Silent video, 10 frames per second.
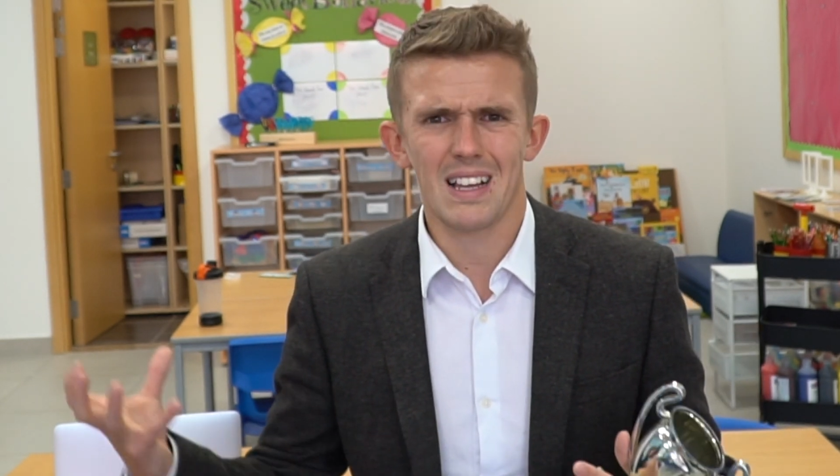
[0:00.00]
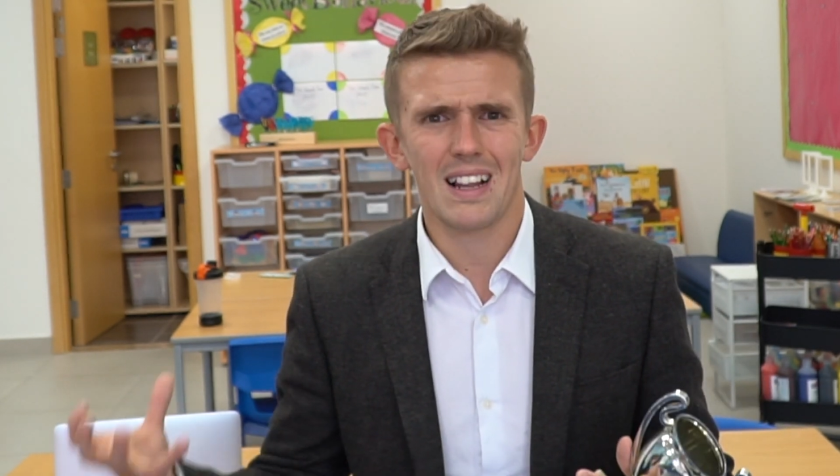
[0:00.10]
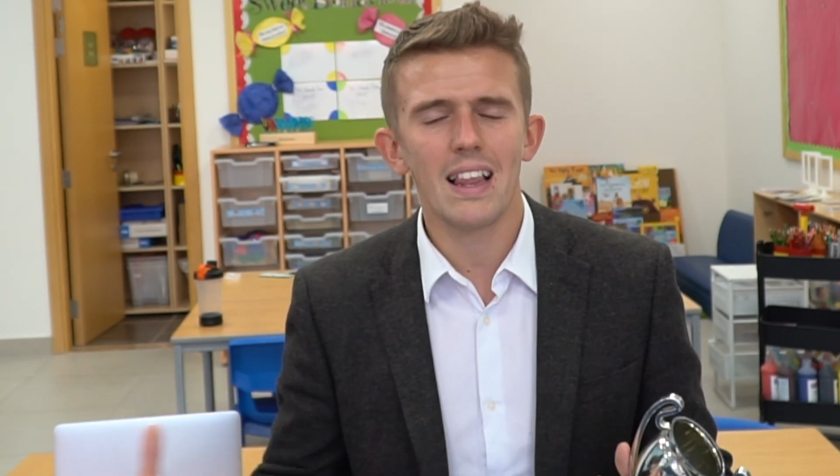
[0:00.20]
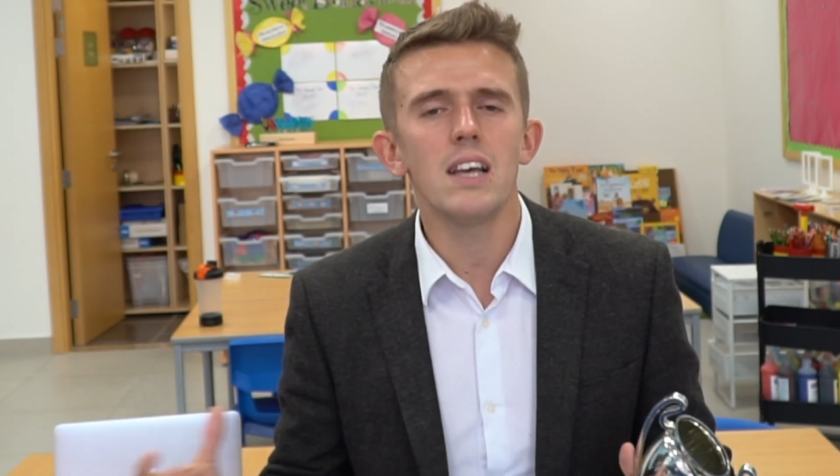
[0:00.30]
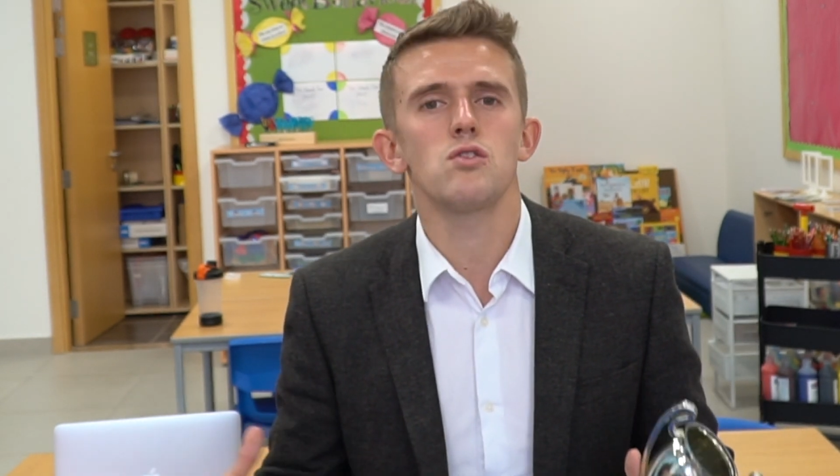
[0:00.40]
the
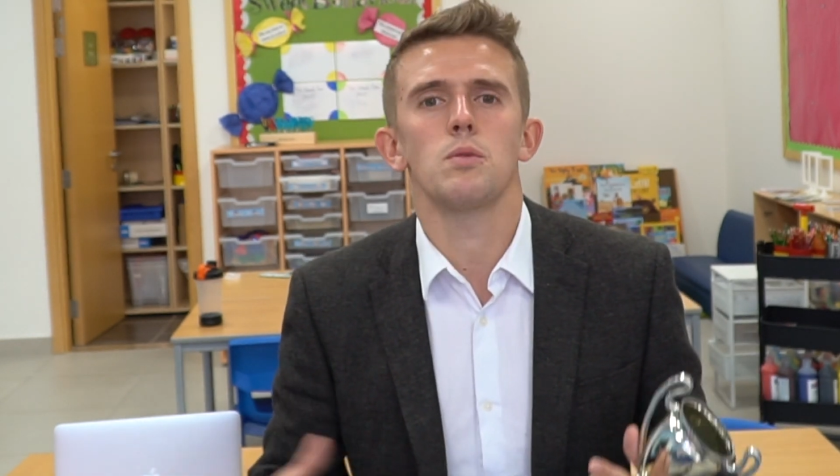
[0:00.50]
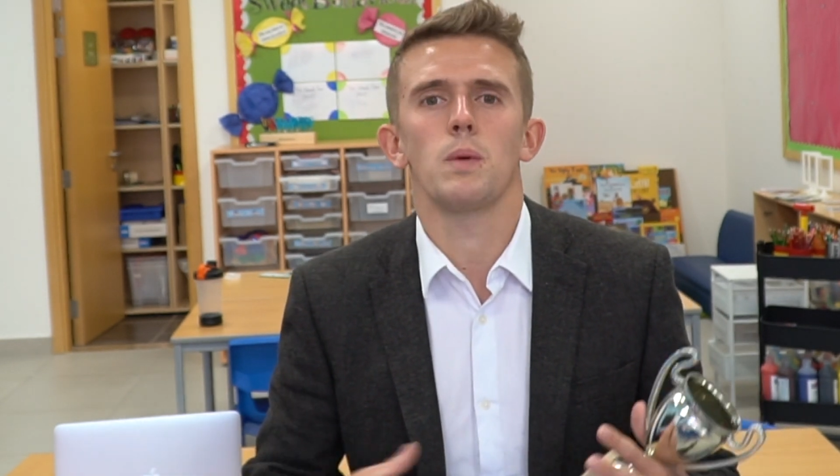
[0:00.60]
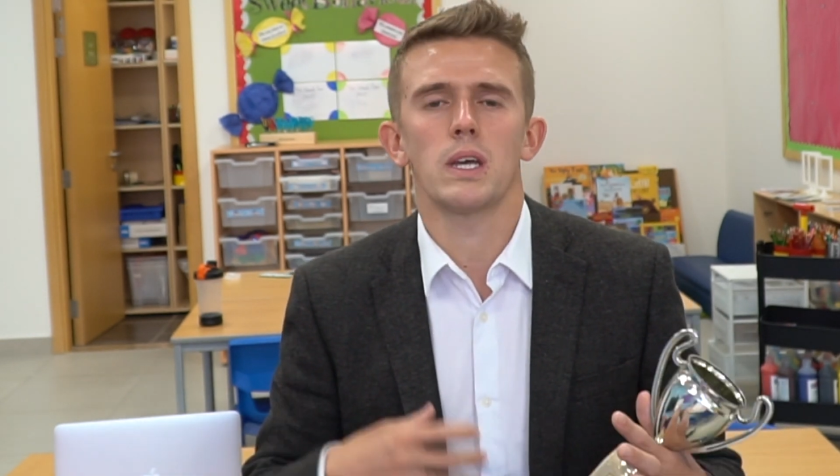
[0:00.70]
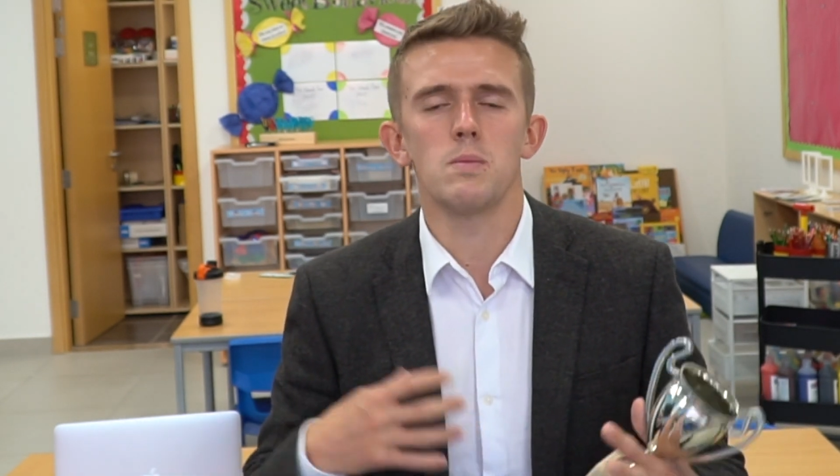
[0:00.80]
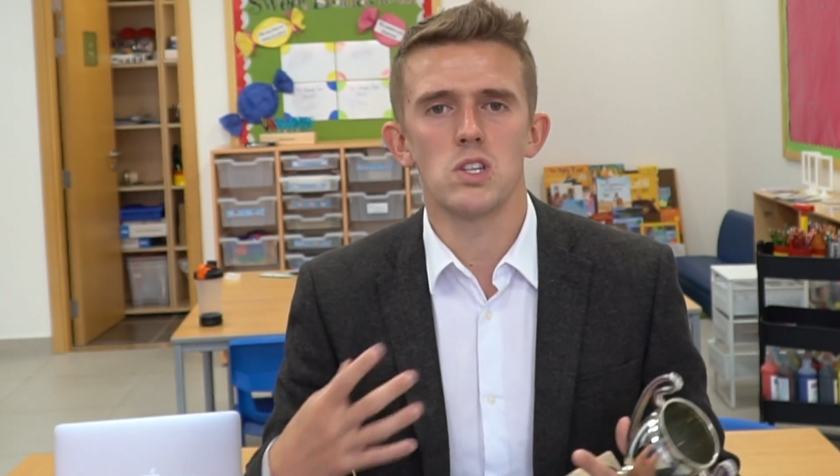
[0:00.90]
classroom
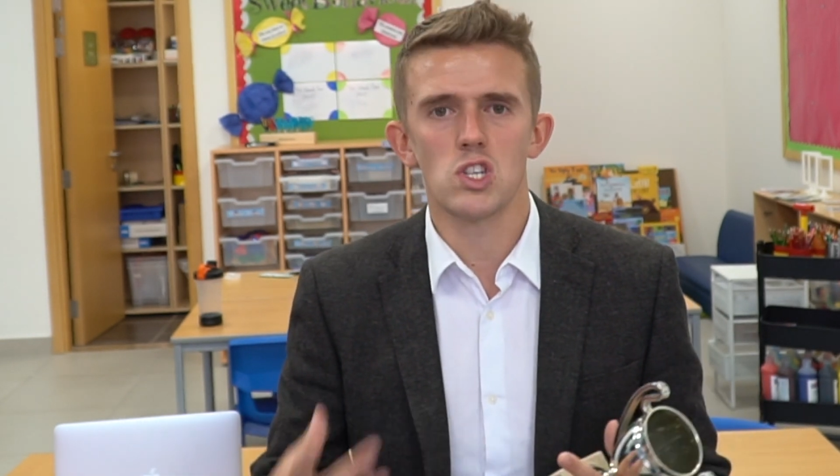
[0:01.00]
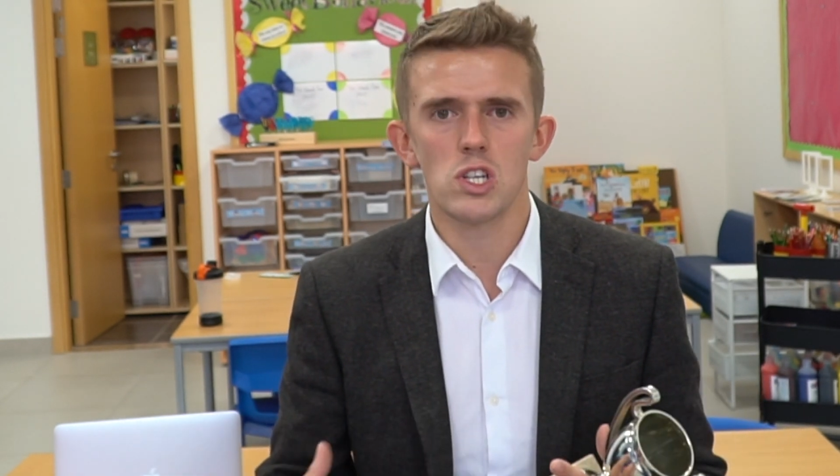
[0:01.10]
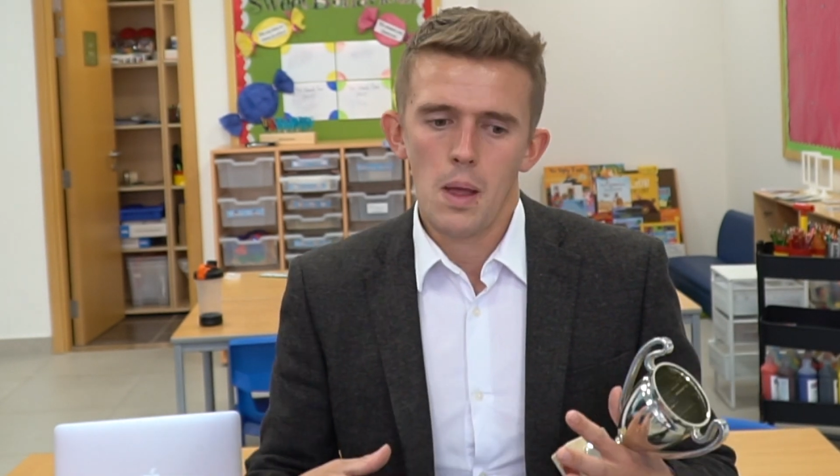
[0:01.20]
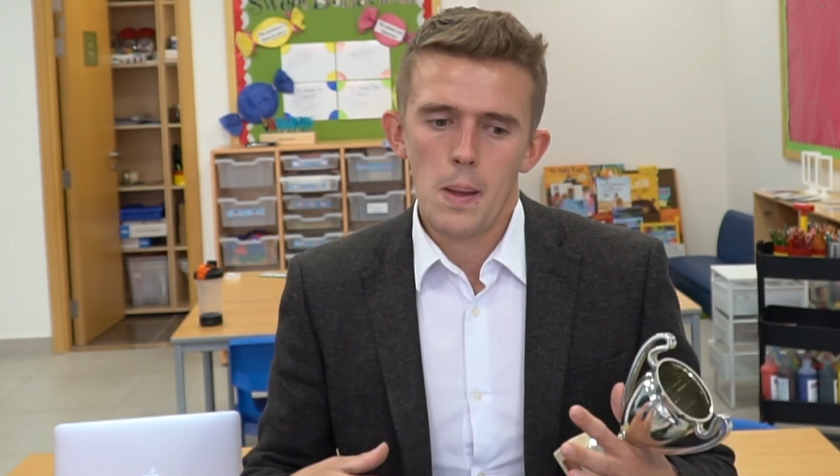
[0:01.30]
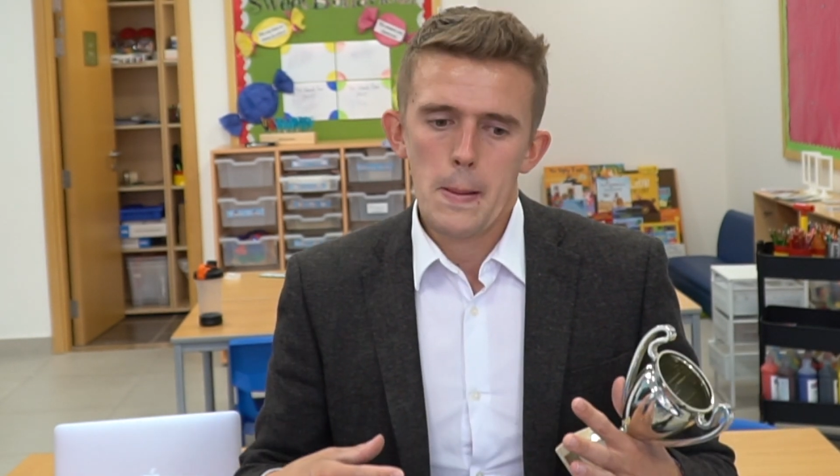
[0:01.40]
when it comes to children.